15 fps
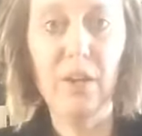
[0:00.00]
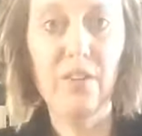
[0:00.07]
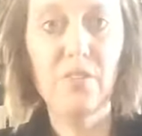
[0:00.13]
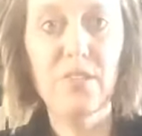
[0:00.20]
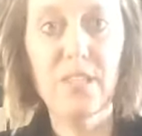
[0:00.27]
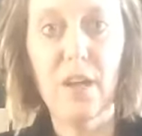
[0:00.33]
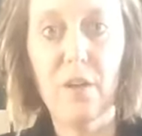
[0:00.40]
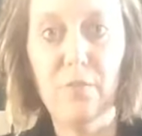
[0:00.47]

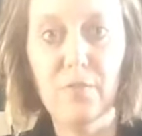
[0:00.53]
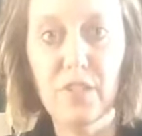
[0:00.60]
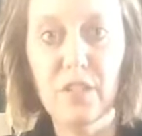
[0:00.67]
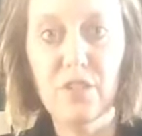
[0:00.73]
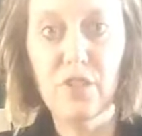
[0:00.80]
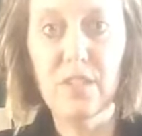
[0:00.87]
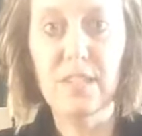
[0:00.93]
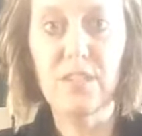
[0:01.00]
yourself to
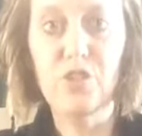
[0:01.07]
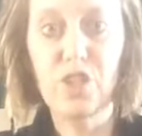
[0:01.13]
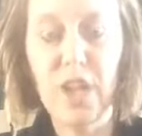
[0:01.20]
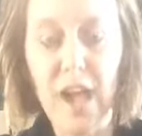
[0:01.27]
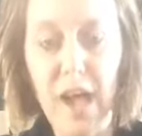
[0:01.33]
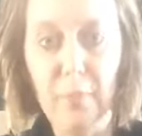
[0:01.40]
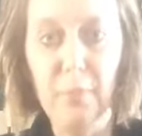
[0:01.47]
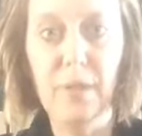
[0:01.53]
just
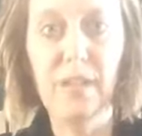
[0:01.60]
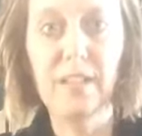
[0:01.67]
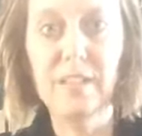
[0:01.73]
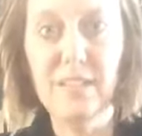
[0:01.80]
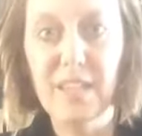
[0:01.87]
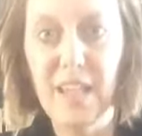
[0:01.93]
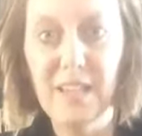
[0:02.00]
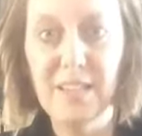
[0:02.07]
chopping and
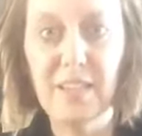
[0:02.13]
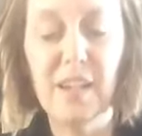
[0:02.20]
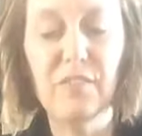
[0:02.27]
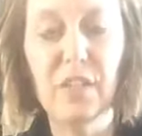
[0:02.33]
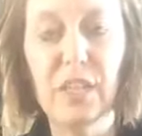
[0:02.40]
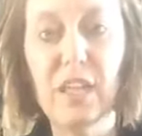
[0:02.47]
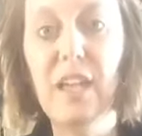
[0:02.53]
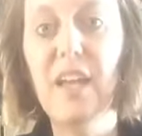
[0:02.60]
slicing
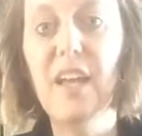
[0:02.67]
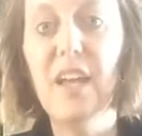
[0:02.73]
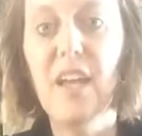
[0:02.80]
everything,